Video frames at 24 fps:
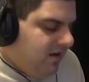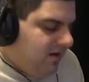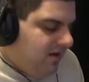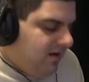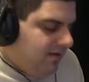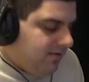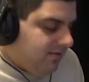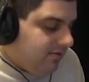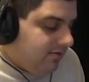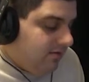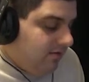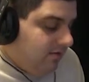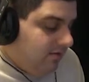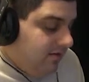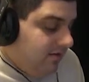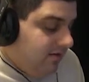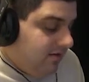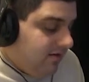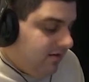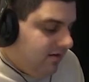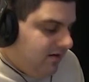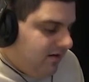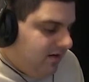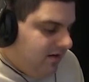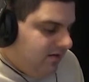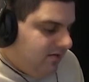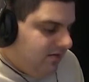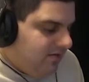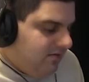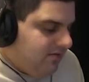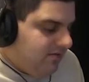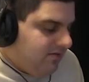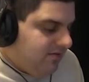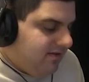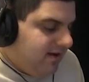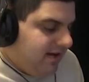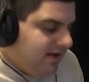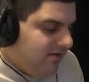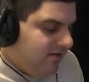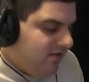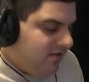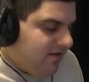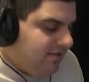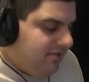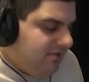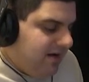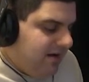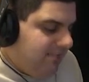also, you can also take a
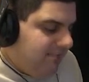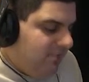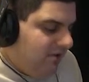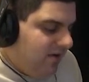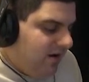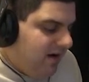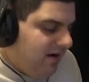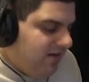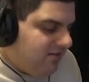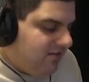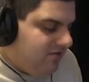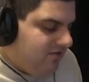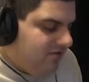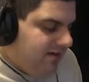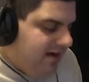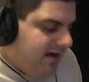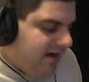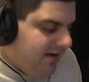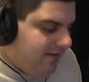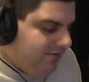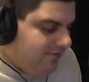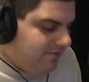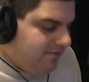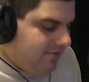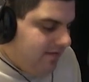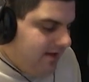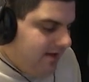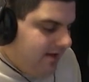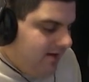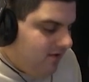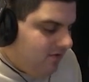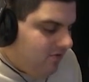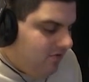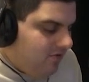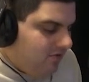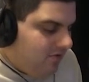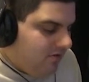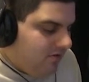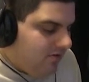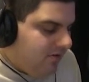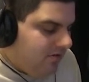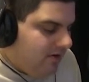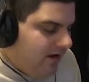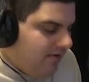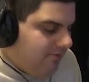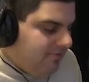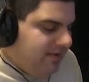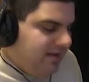look at my blog, The Dragon's Den, of
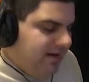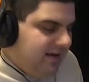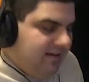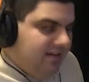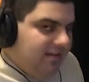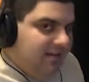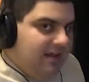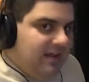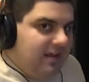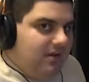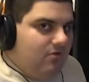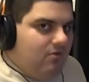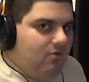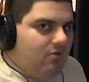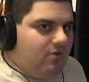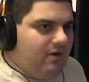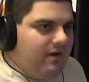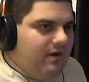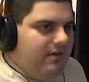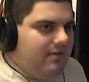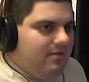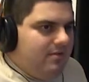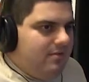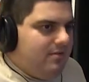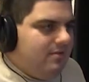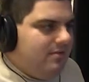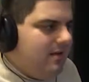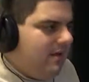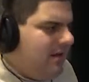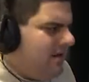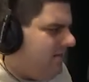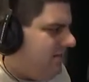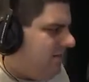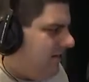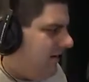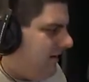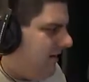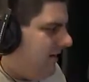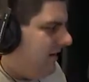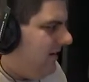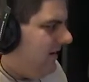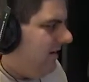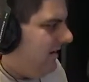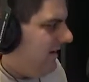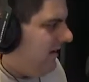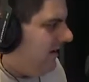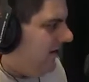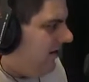course, updating Lake Orion season
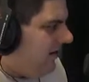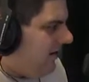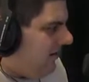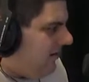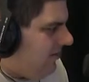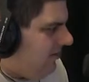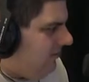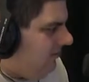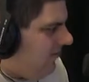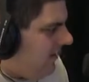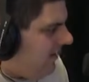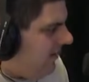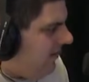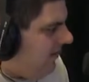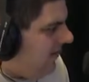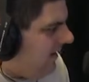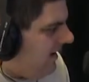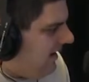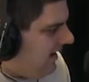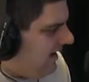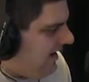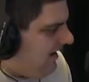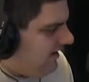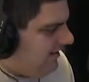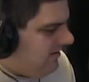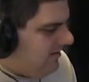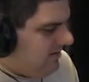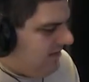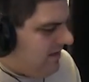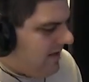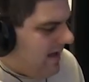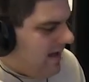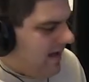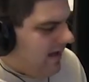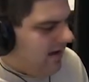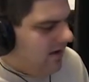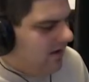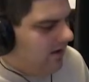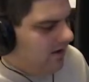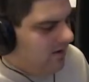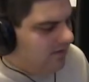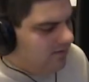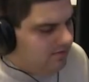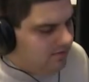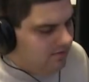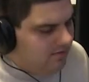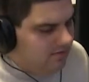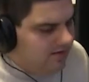as well, heading into that.
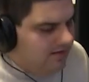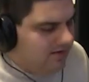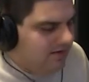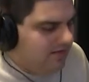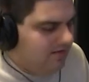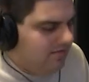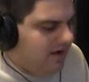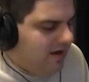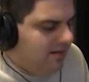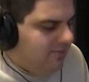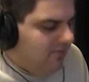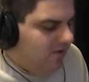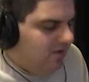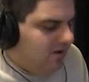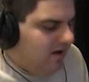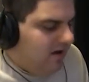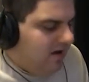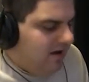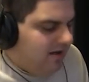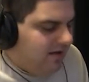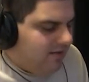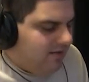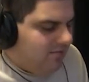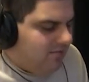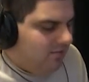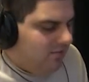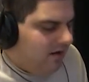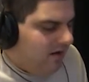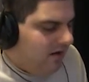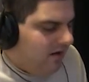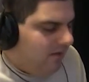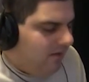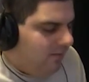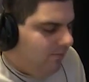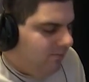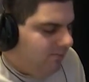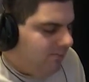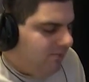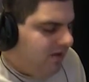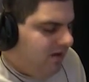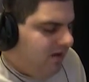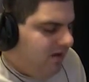Also, into my blog as well.